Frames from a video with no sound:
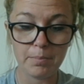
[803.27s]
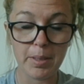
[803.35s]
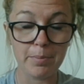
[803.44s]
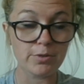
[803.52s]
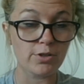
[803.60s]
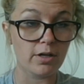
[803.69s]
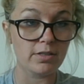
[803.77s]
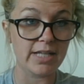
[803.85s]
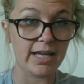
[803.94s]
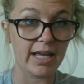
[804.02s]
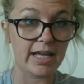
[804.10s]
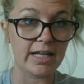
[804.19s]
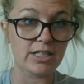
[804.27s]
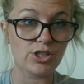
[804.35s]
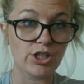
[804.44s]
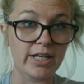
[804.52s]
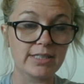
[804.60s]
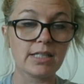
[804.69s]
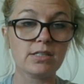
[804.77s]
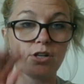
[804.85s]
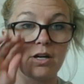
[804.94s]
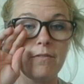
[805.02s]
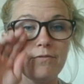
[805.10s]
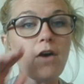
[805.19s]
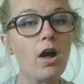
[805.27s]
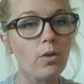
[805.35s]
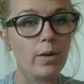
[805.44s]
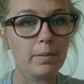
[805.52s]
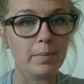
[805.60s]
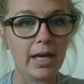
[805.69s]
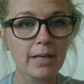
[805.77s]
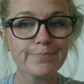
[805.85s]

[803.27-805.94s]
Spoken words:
people started taking an interest and started following me.